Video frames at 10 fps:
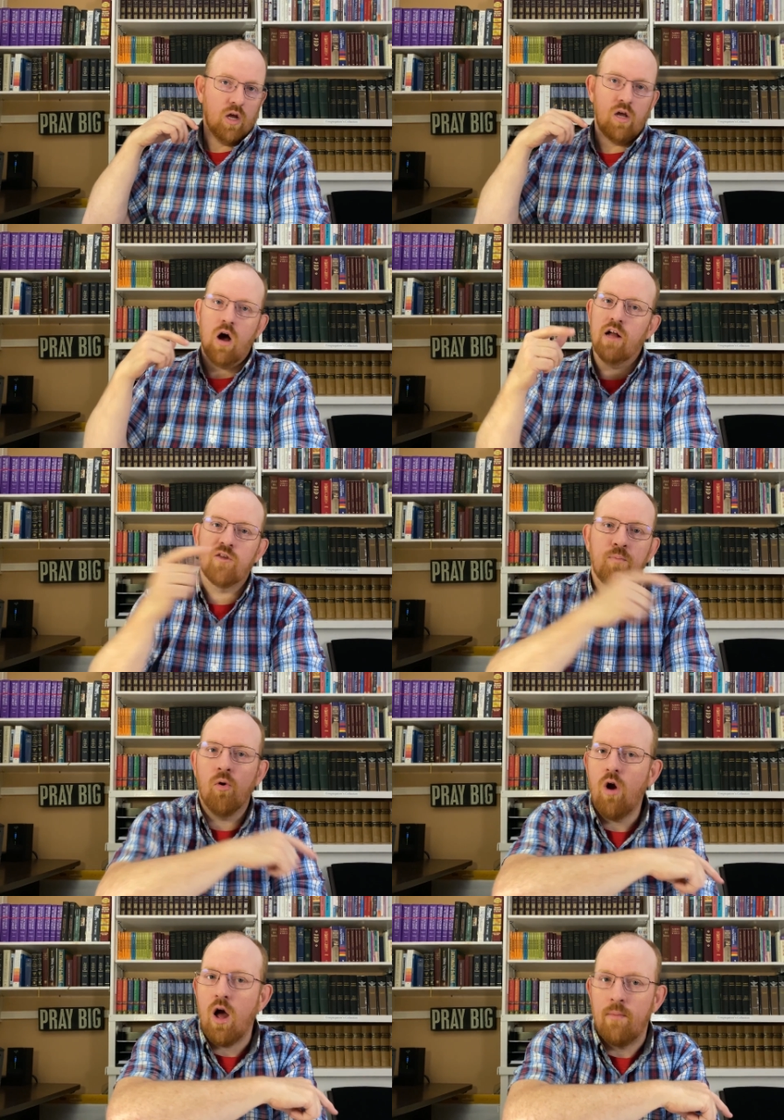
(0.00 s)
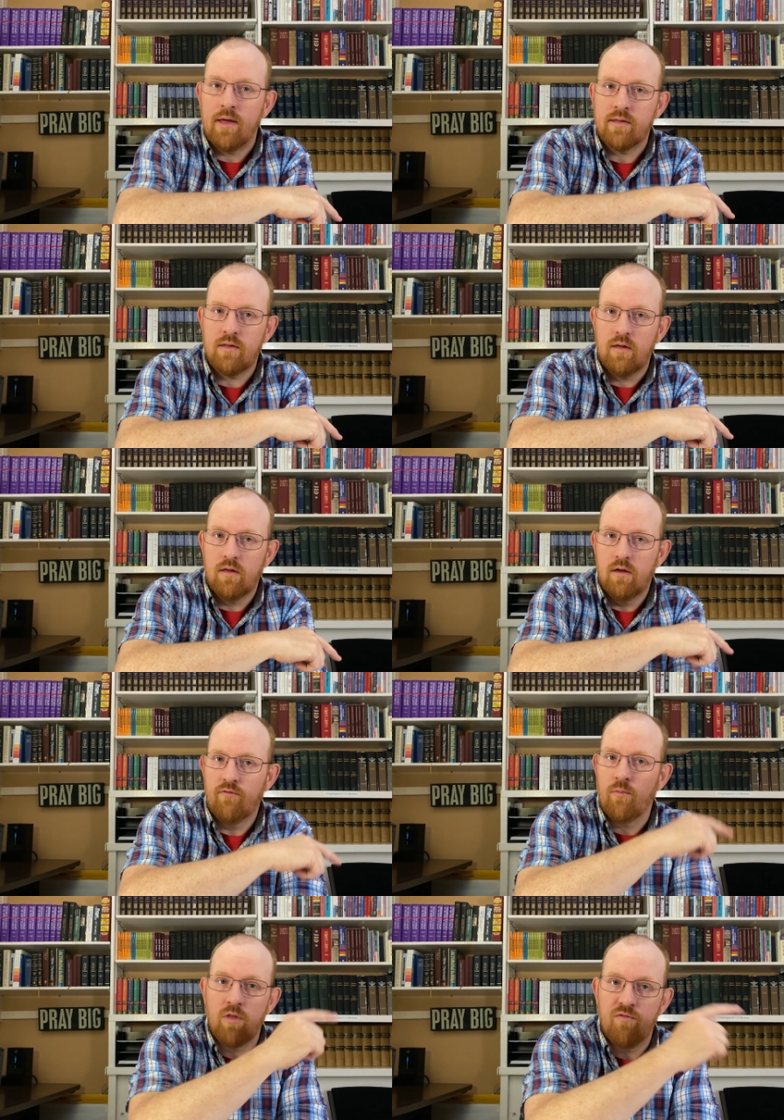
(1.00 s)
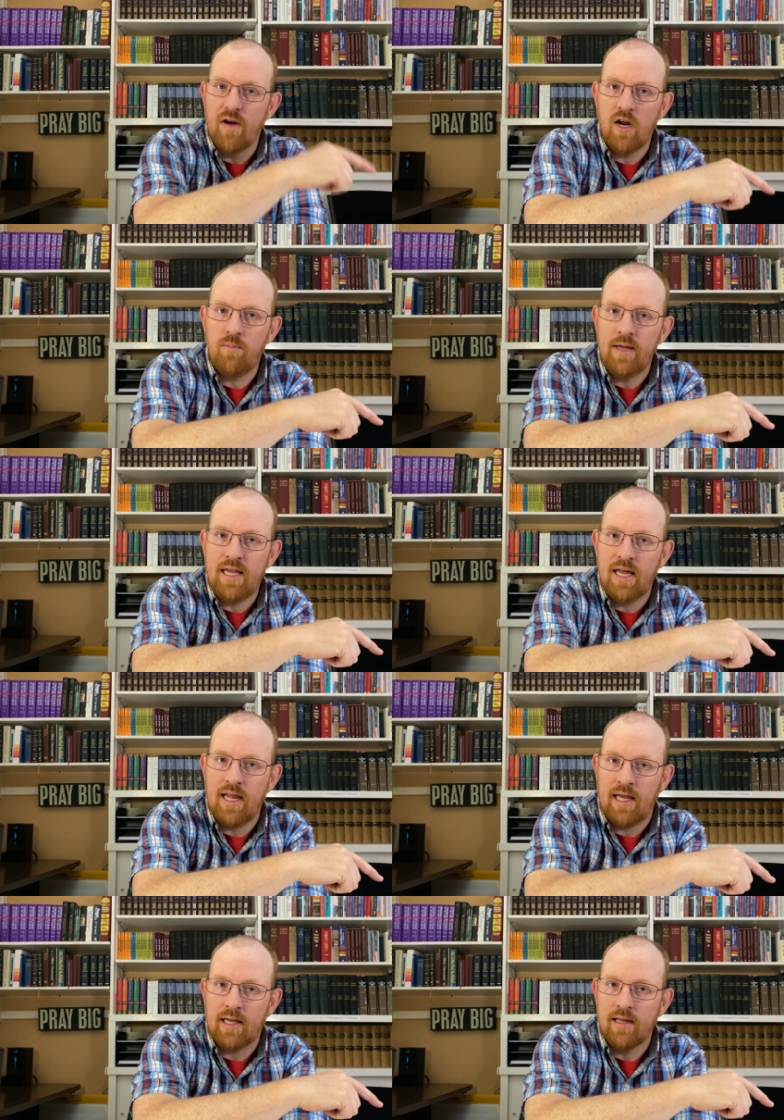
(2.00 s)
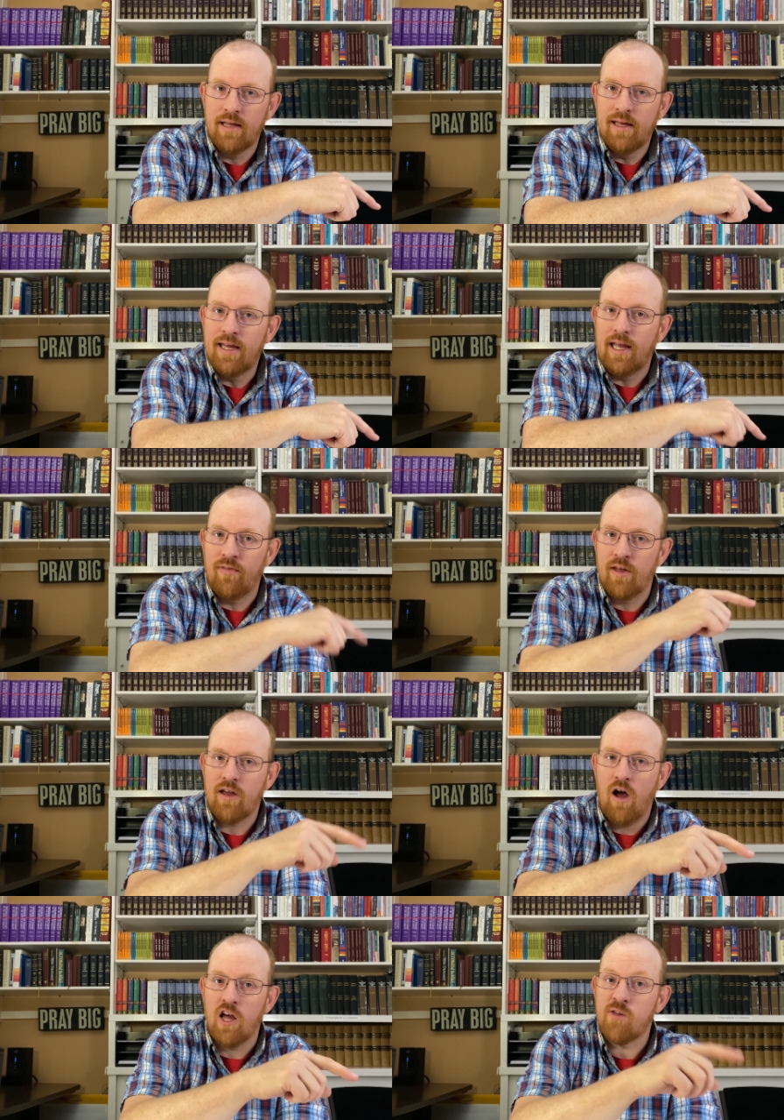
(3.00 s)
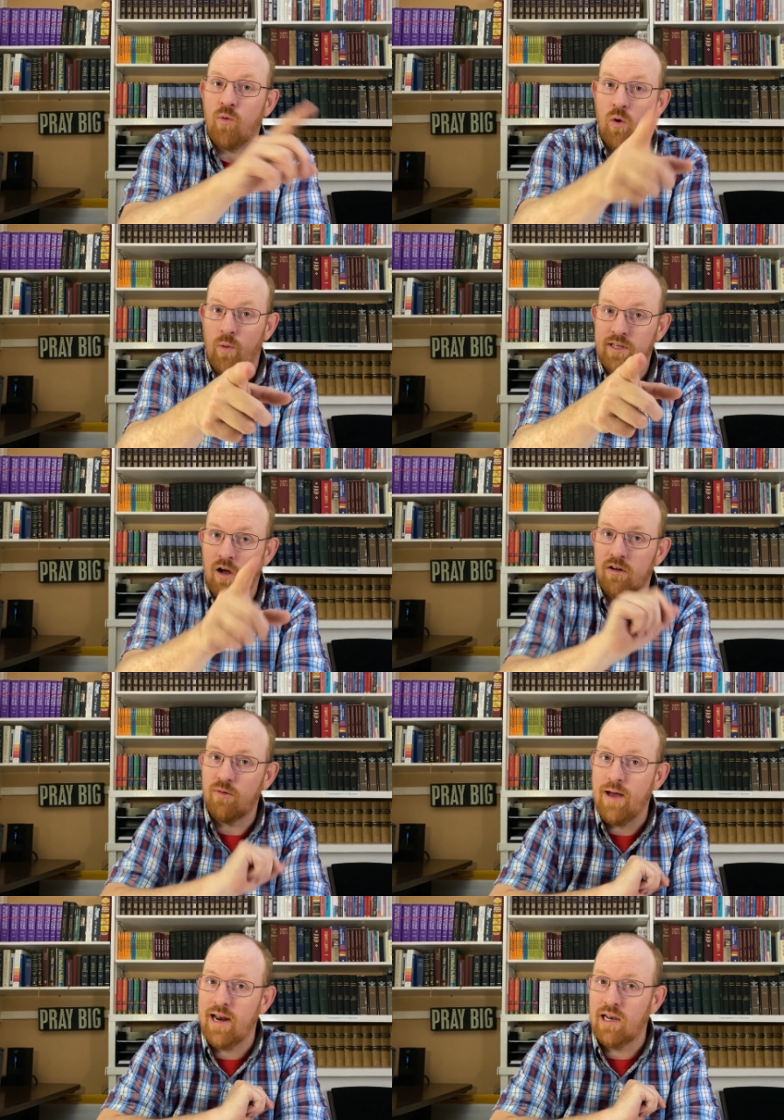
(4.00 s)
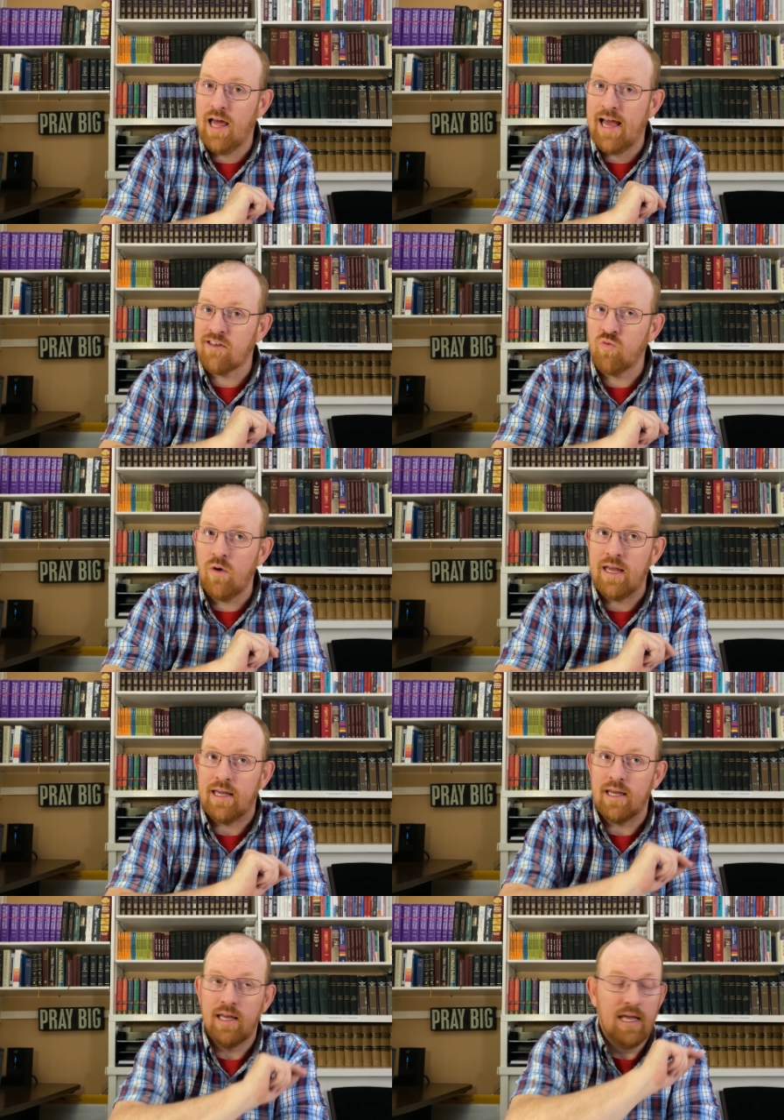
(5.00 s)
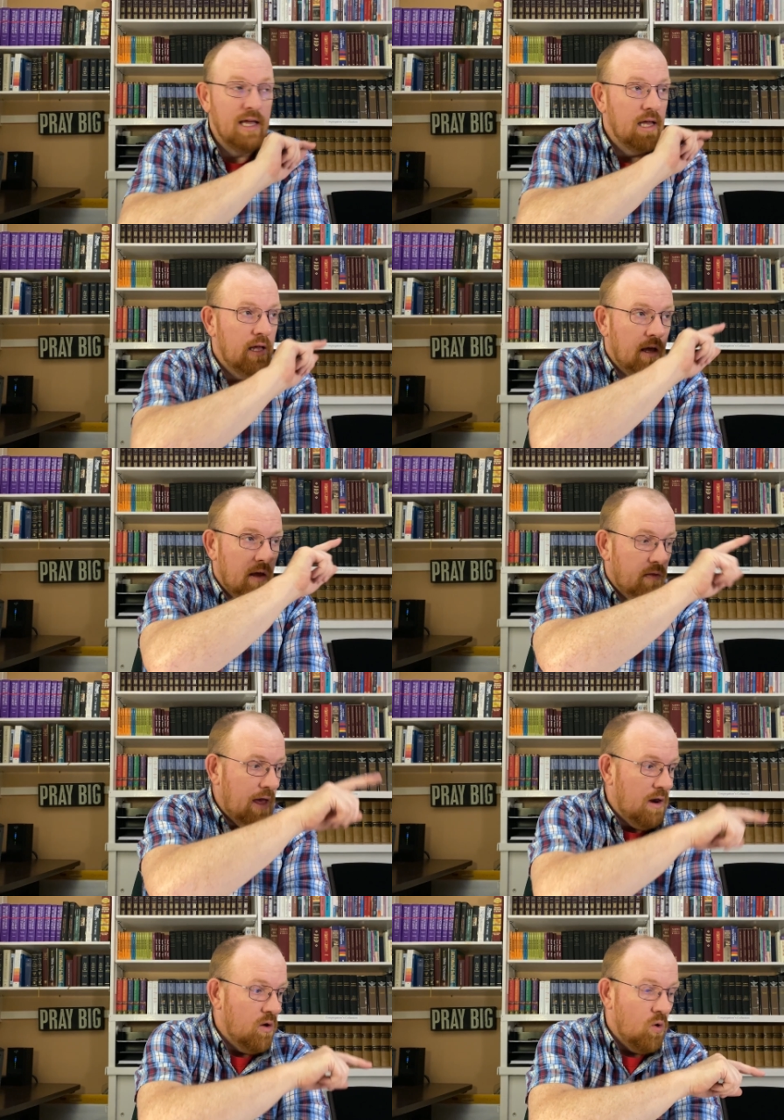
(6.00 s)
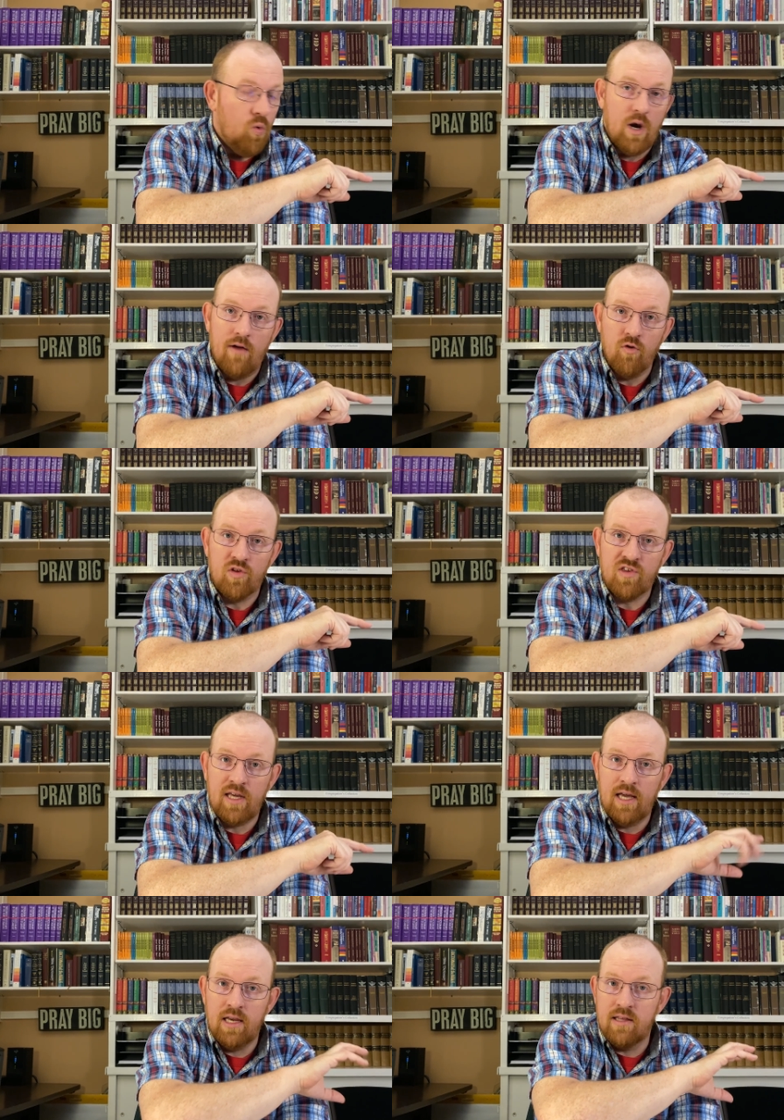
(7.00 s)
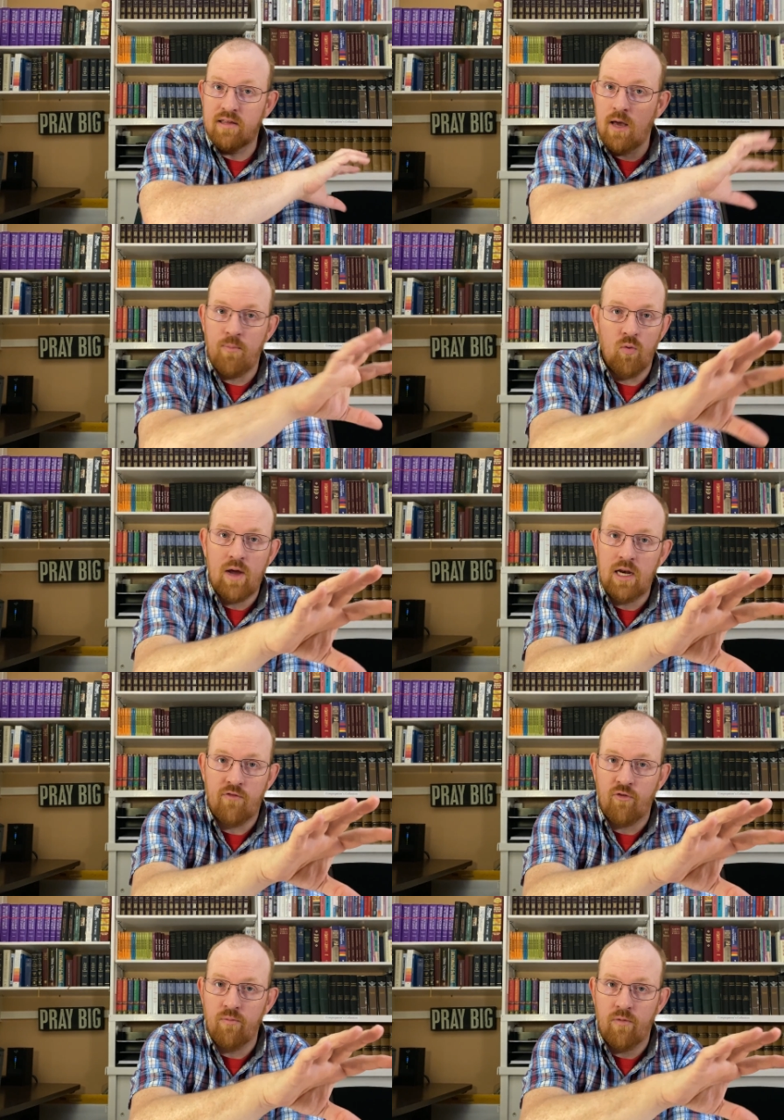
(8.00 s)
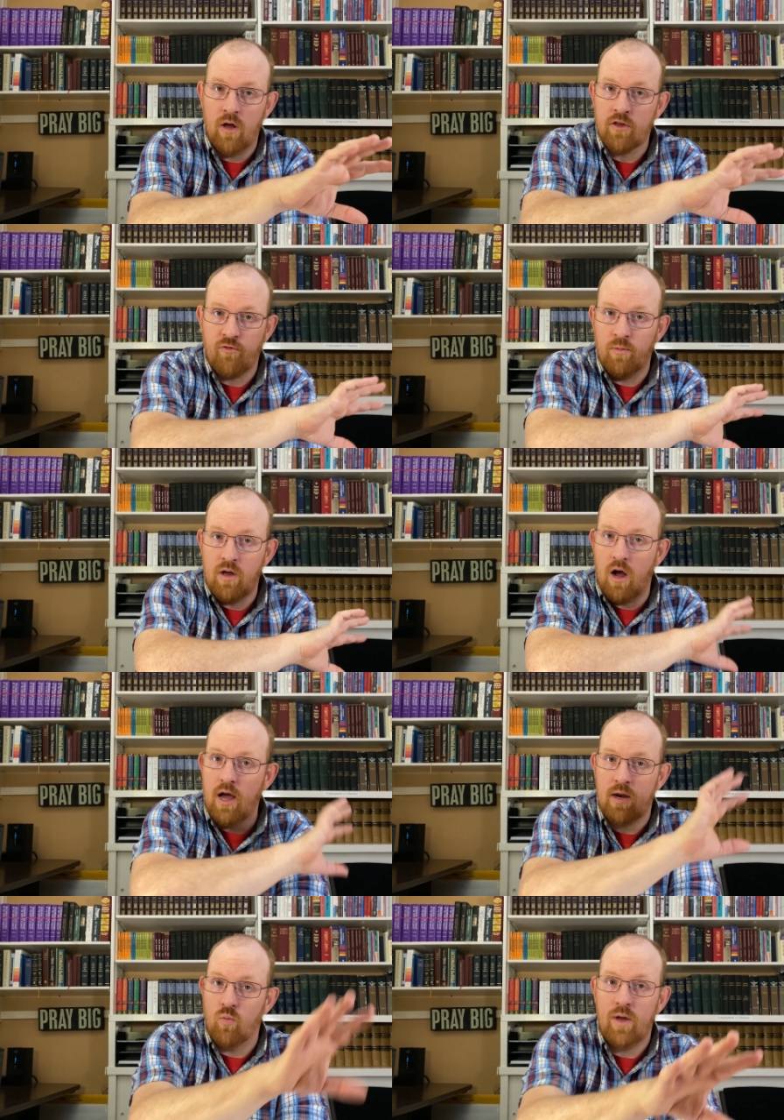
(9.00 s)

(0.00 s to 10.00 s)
God's promised from the very beginning in the gospel. And we talked about it last week that whenever sin separated from us from God and